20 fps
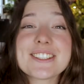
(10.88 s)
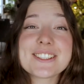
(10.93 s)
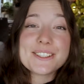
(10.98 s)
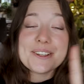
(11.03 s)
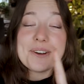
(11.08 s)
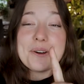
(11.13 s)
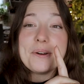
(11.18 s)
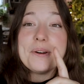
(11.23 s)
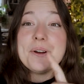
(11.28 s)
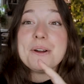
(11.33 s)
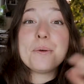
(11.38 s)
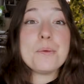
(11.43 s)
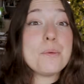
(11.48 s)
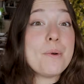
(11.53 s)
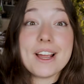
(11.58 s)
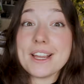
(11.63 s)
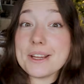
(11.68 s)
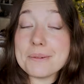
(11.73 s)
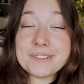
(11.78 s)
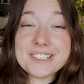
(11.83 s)
So,
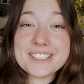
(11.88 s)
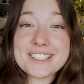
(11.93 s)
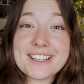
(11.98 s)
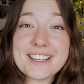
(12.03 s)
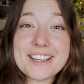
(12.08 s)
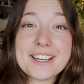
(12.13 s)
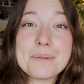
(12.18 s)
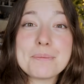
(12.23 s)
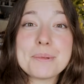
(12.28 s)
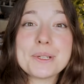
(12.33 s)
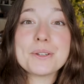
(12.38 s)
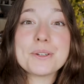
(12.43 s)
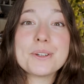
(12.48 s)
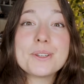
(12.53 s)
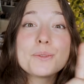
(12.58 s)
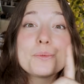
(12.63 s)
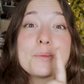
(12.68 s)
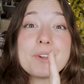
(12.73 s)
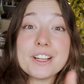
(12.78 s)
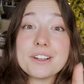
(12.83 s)
why am I scared?
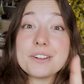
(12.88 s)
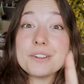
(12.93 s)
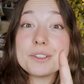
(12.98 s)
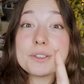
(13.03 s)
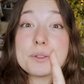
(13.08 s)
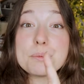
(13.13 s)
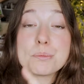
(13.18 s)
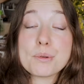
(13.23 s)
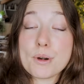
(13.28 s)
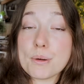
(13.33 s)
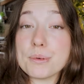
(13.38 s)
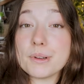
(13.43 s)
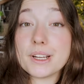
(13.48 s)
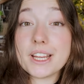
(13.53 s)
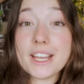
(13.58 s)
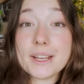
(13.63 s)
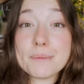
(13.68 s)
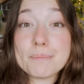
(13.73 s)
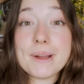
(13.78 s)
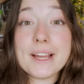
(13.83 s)
Because we are going to
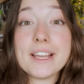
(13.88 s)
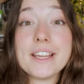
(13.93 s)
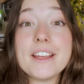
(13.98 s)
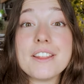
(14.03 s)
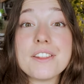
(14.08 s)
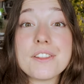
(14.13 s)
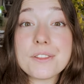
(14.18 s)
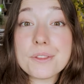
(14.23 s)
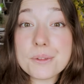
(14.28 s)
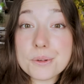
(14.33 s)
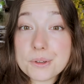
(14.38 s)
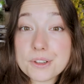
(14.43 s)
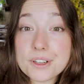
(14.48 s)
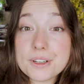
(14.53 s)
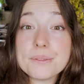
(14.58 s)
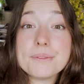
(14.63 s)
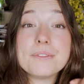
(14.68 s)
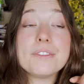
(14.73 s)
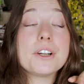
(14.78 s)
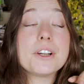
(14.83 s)
propagate my Anthurium